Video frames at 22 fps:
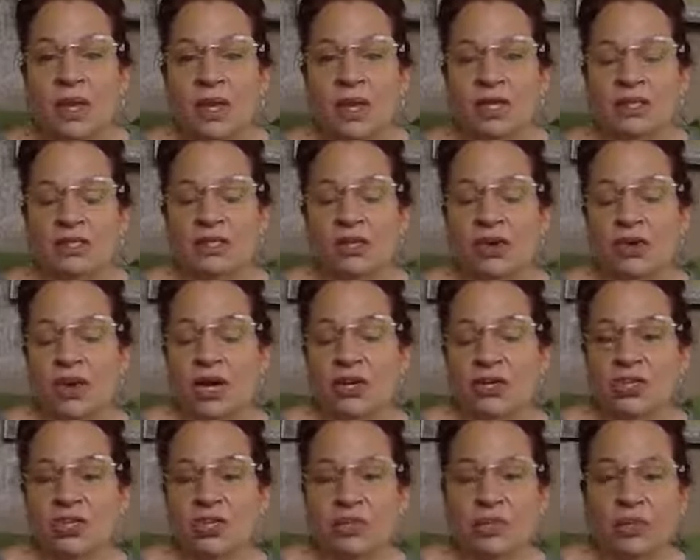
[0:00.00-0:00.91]
So I
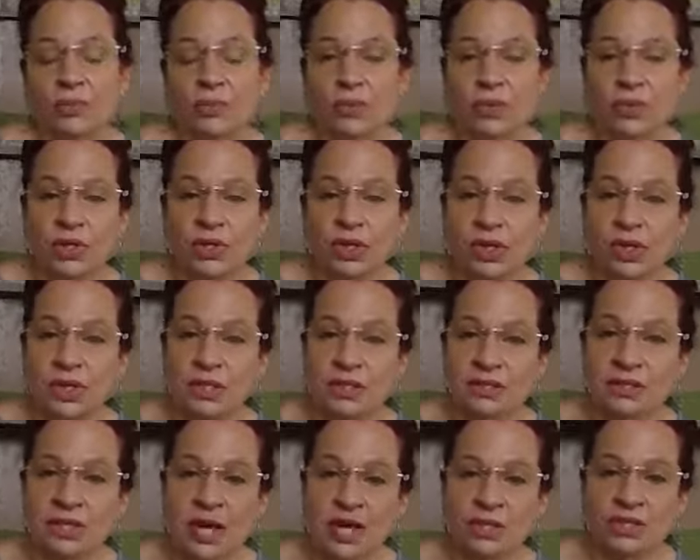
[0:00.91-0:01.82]
just release
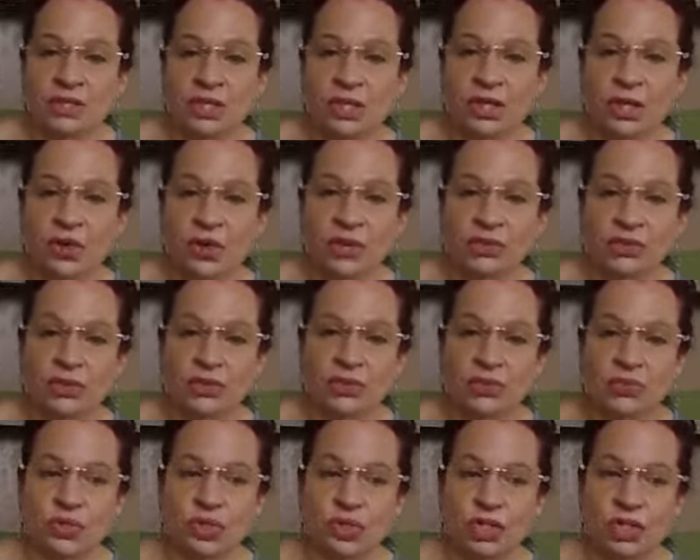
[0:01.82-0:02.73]
that to you. I just
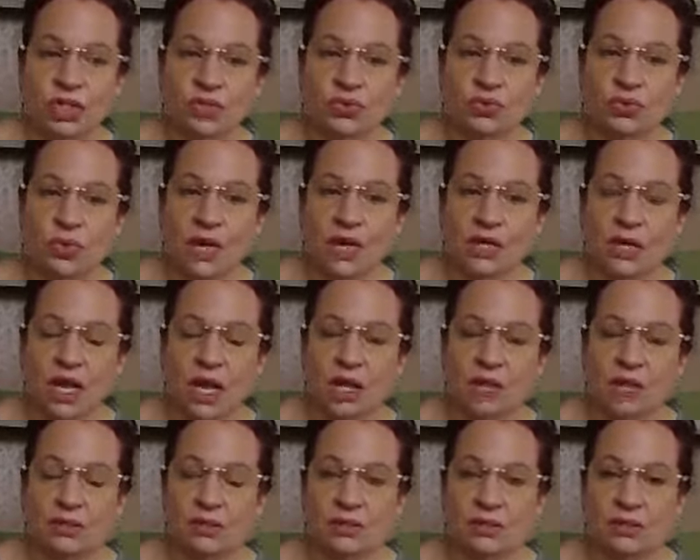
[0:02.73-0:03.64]
release right now
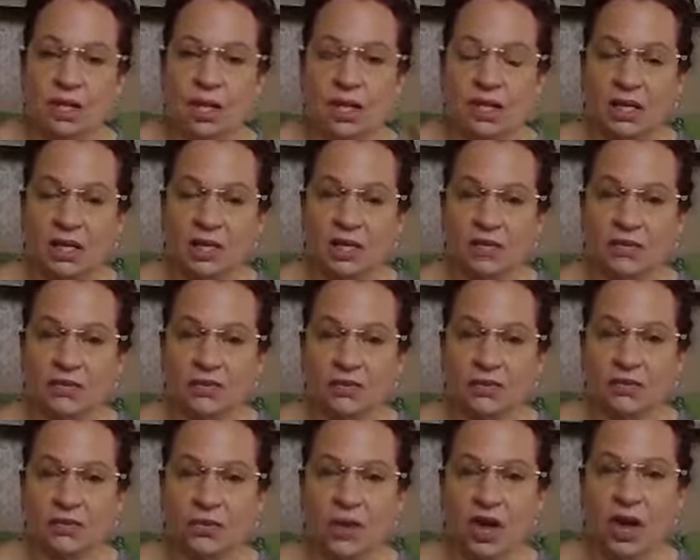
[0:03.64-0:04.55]
the suddenlies
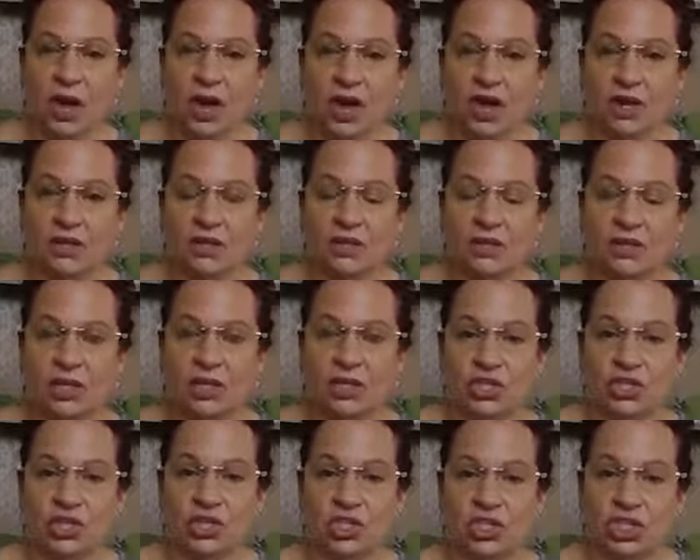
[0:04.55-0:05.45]
of God that
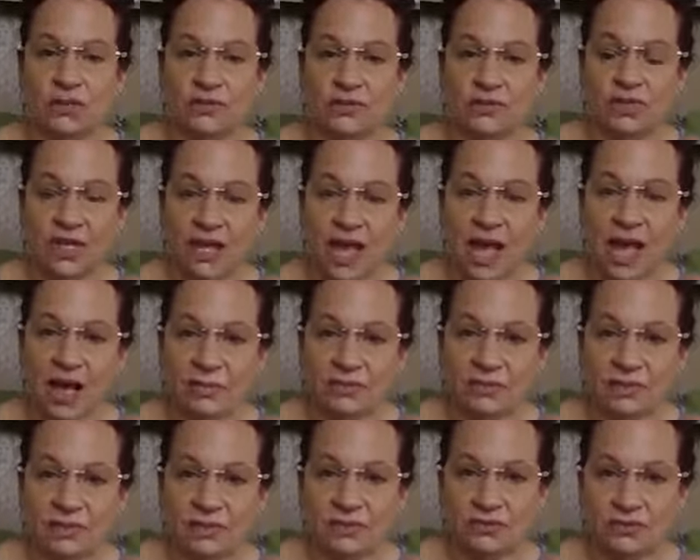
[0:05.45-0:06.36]
shift the
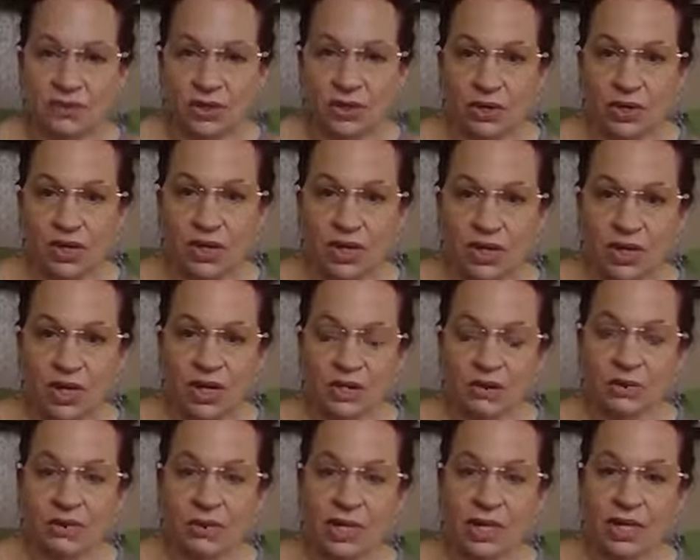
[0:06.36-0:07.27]
atmosphere.
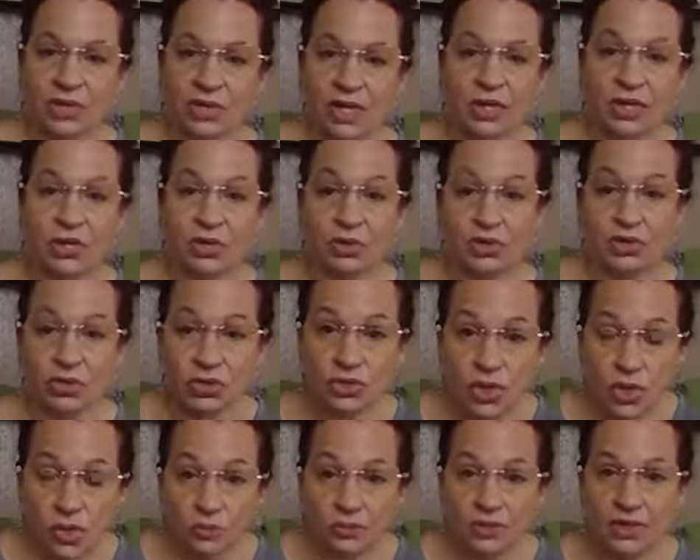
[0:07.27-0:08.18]
Lord, I thank you. You
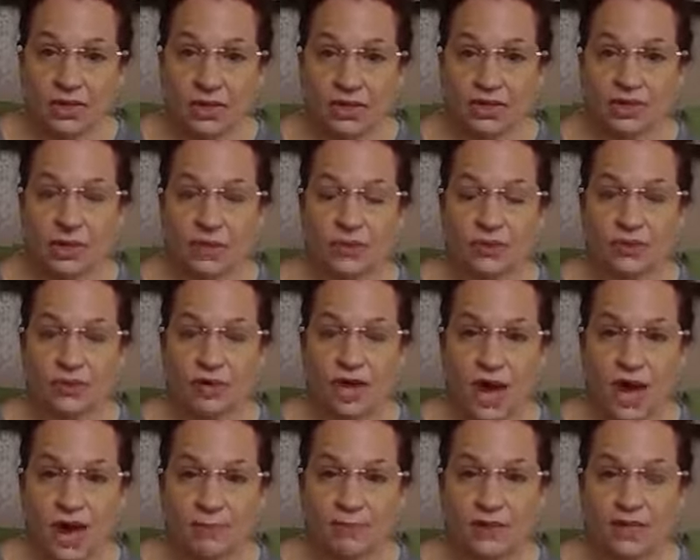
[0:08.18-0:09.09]
showed me that that was
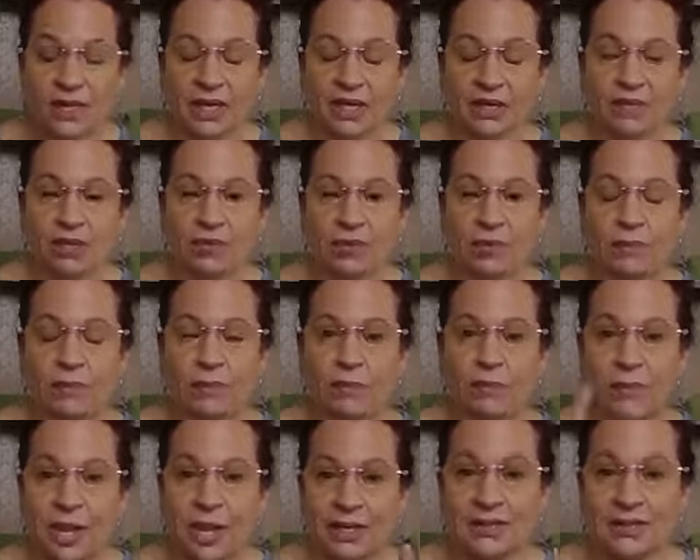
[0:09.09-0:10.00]
happening. And the
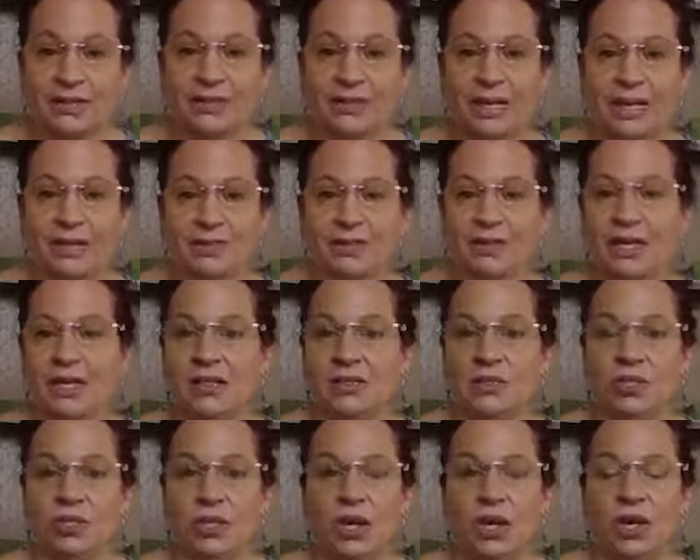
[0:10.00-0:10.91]
mindsets I
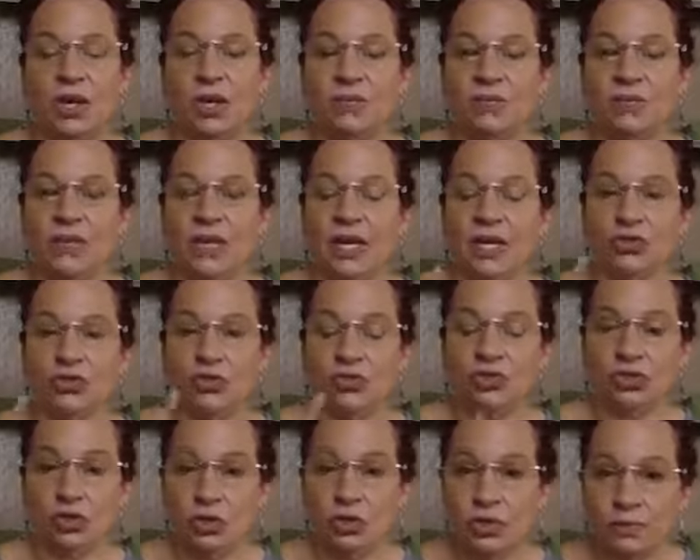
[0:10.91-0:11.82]
saw and
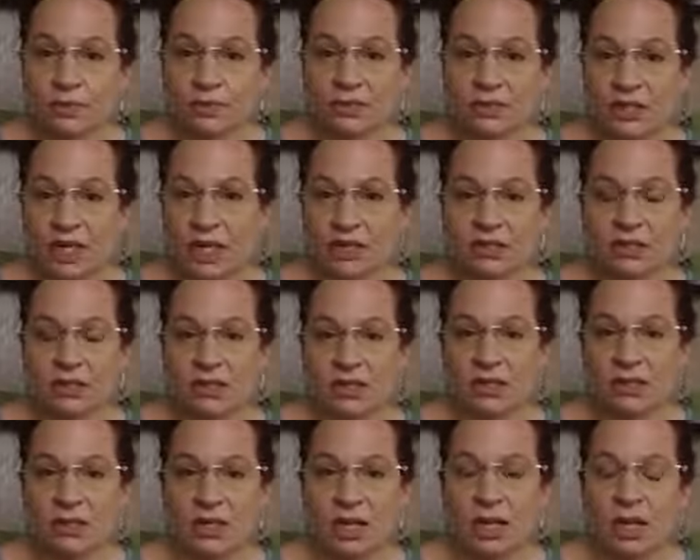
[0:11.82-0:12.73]

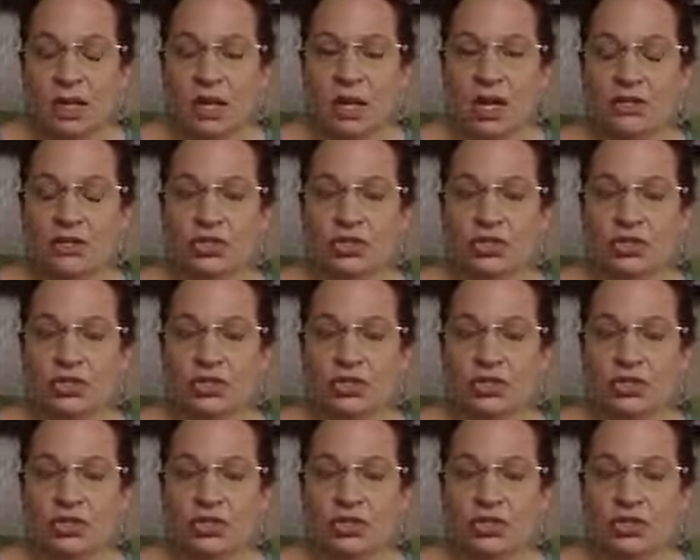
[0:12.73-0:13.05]
circumstances, I